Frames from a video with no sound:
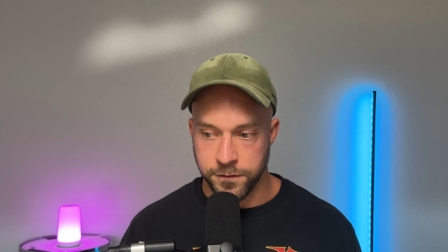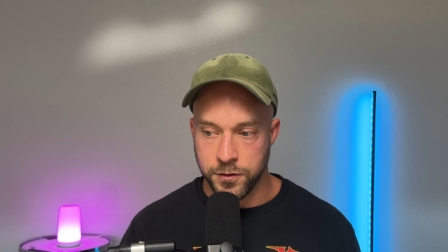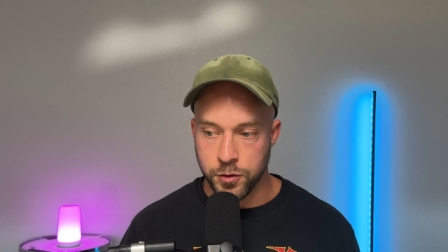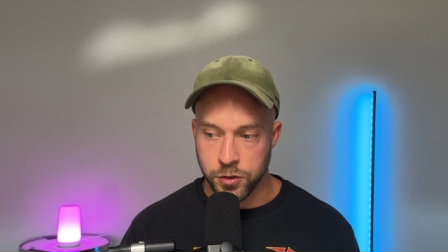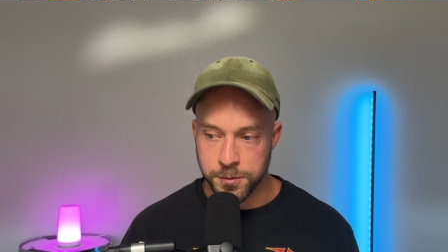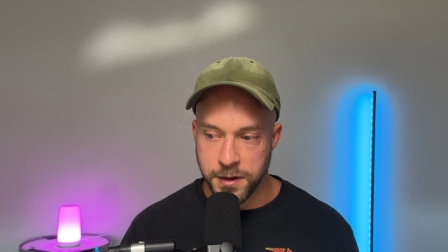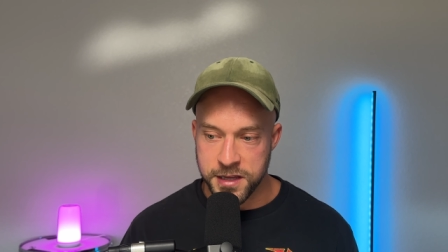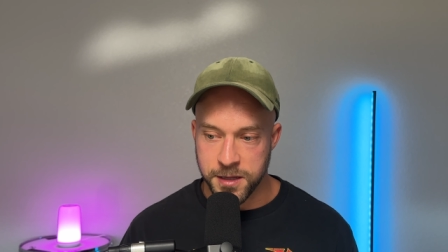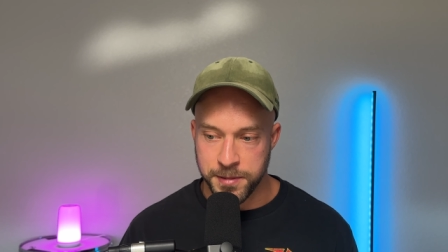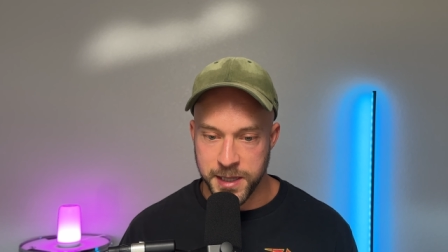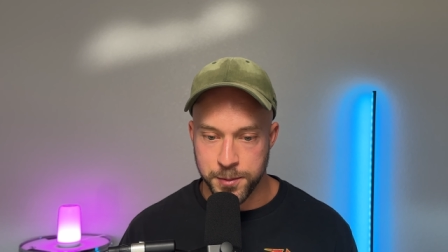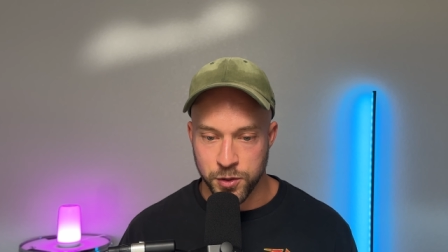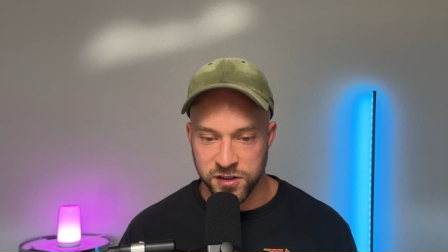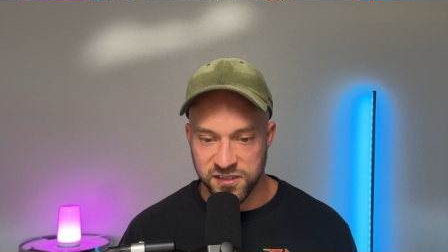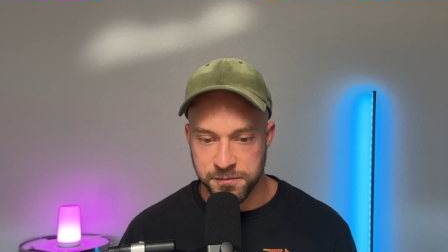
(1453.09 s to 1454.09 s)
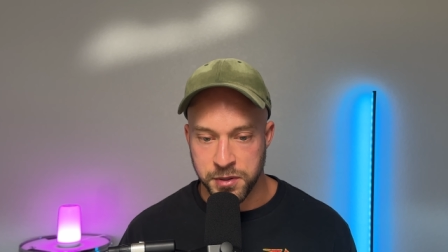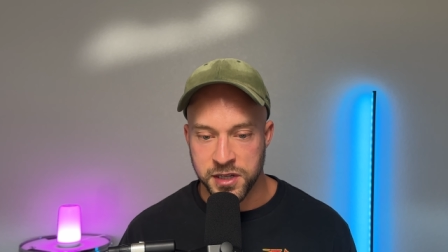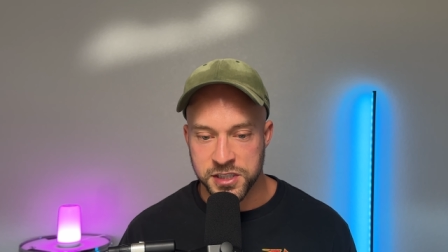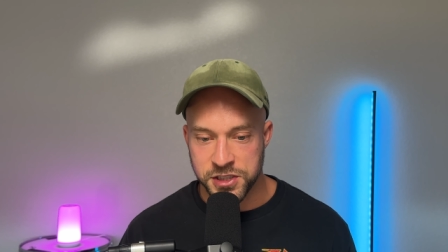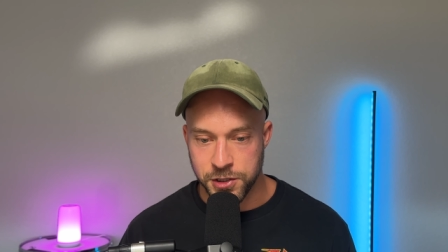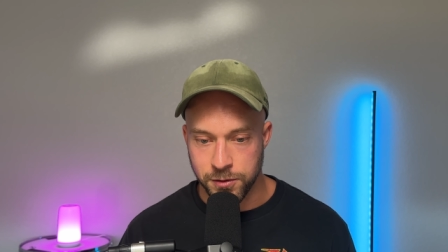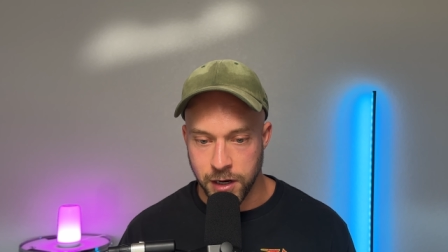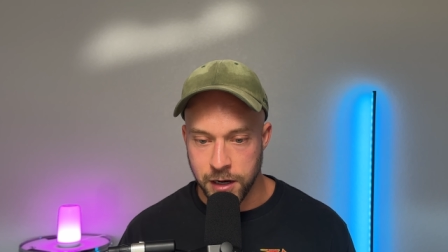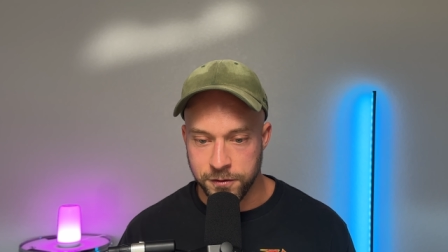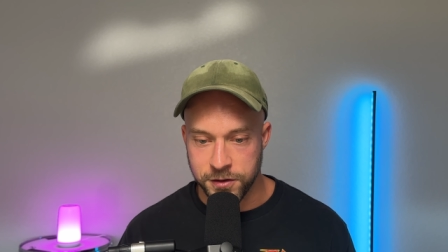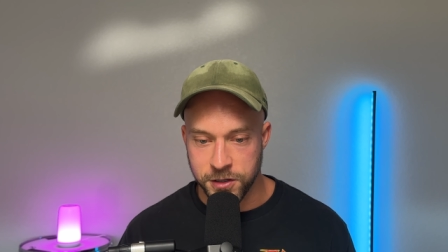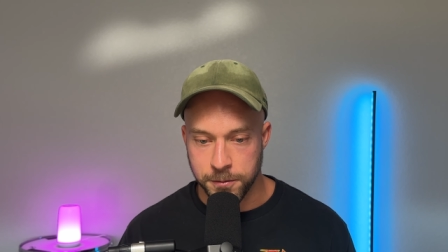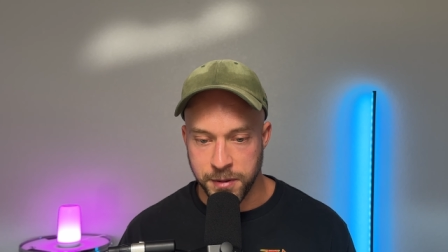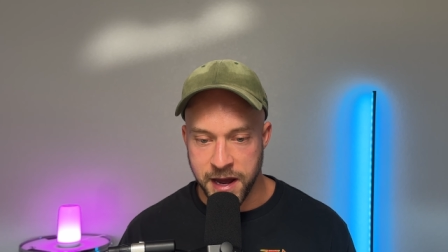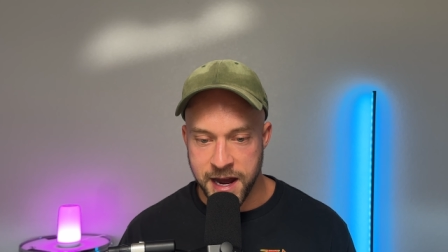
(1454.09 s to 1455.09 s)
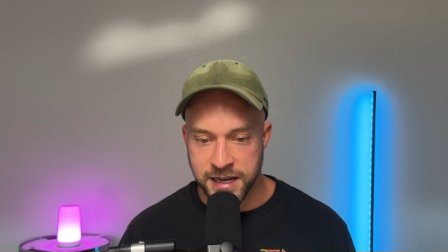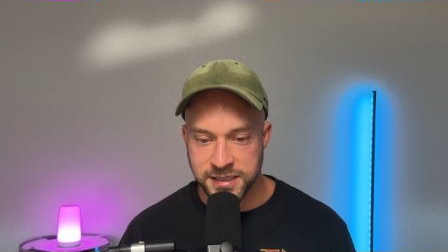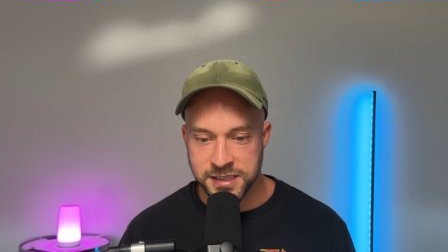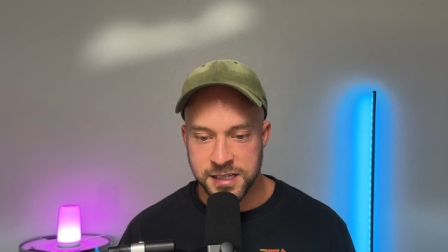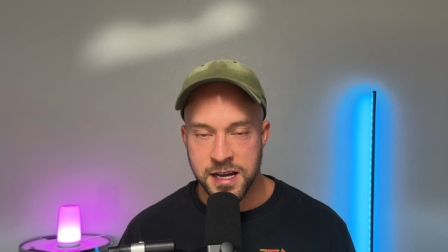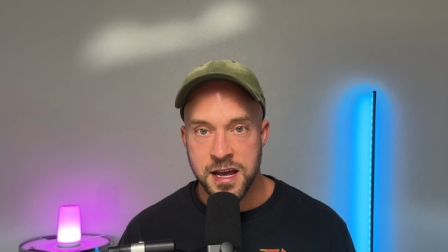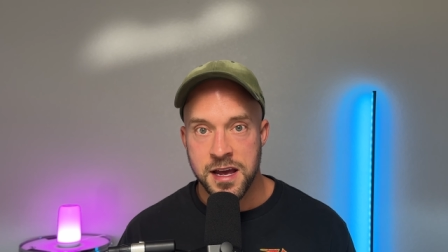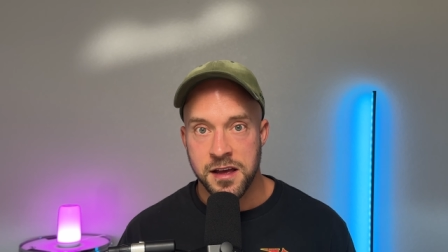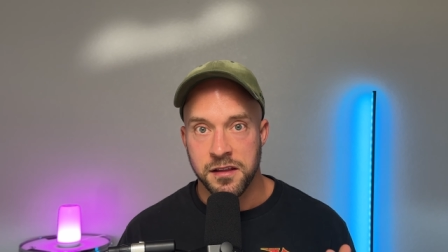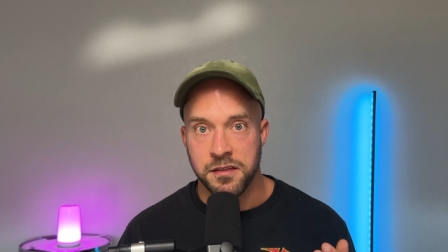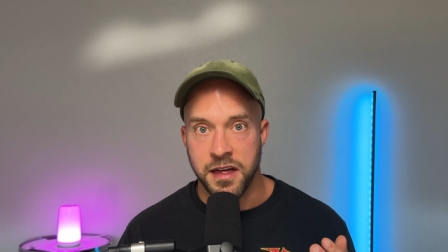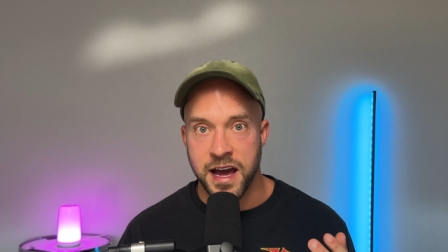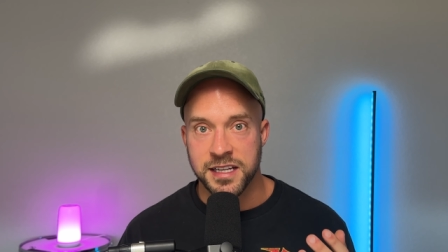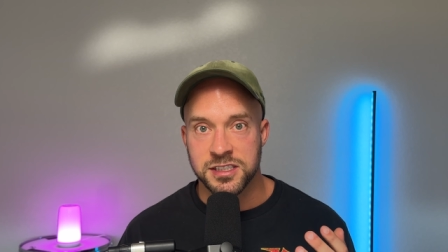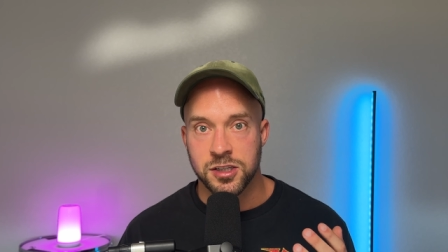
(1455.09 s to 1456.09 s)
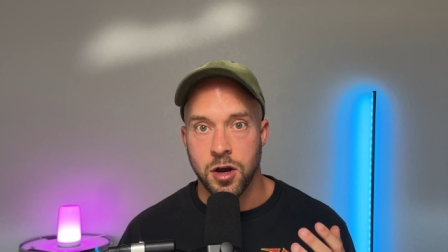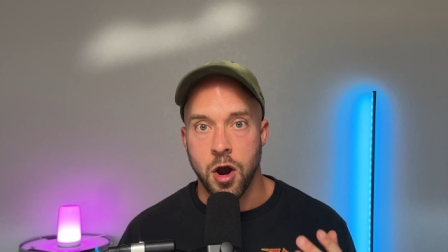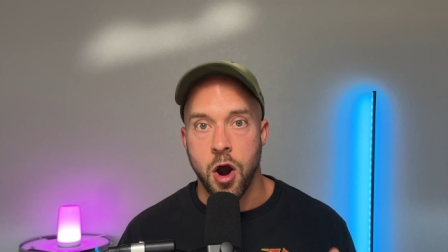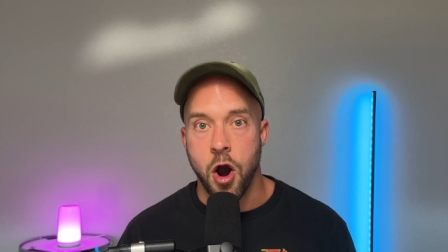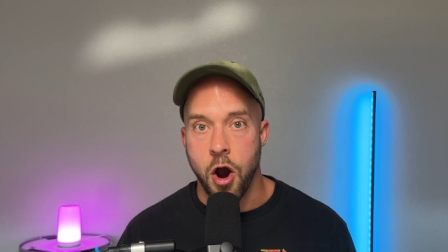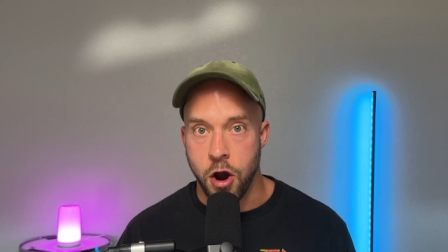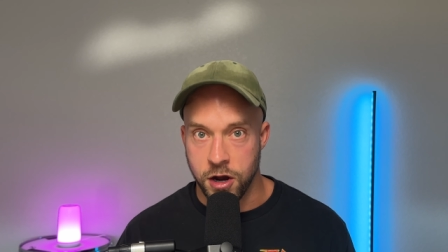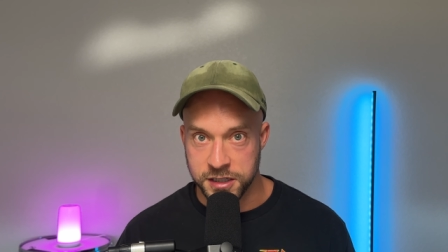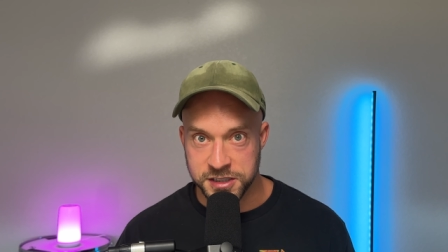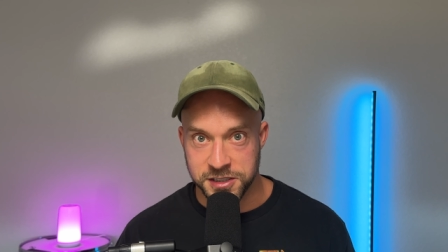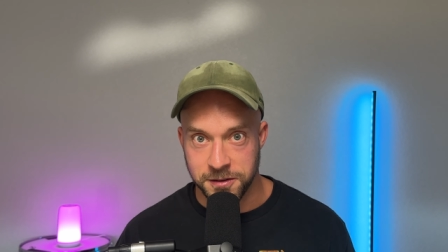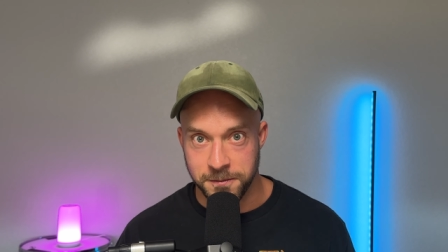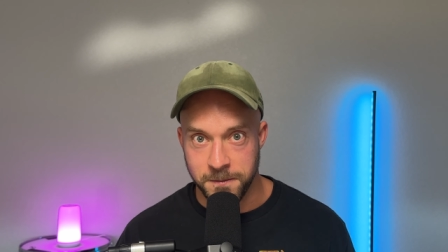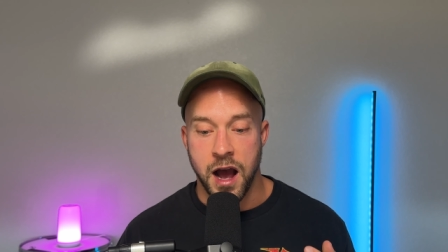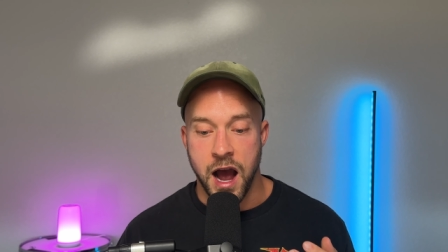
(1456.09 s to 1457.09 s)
fueled by the people who have pissed you off in your past, that's awesome.